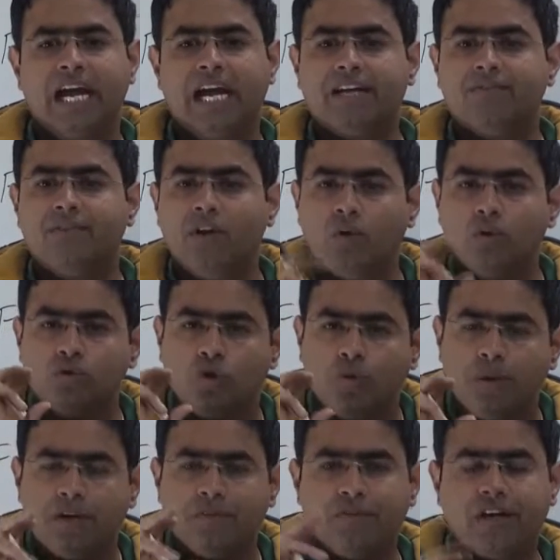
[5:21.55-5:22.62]
It will also
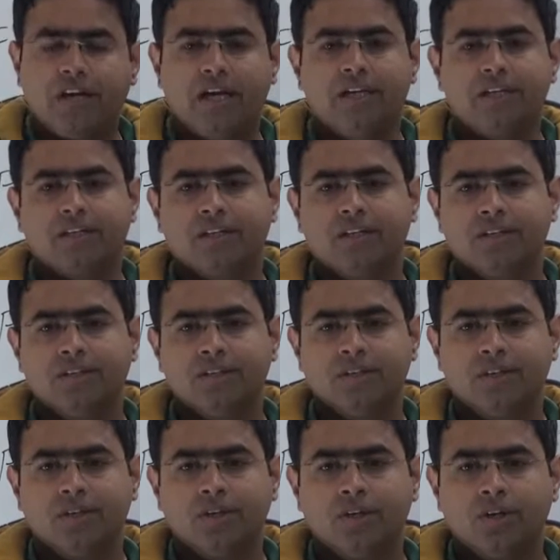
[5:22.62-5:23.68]
be difficult
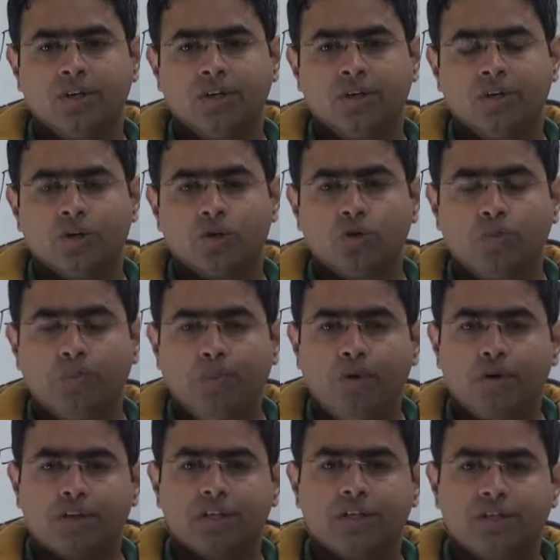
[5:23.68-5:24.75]
to
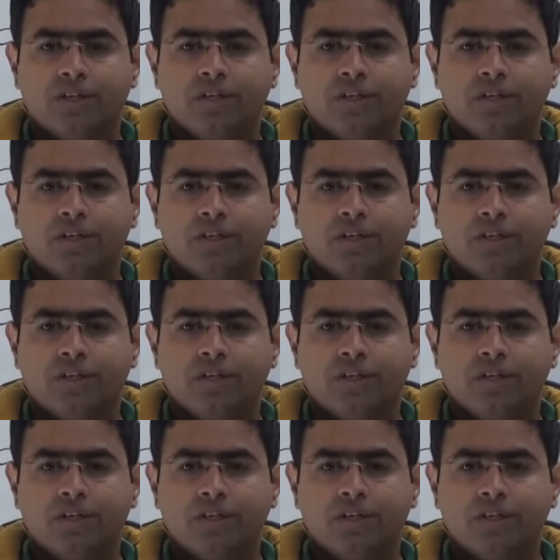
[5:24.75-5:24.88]
put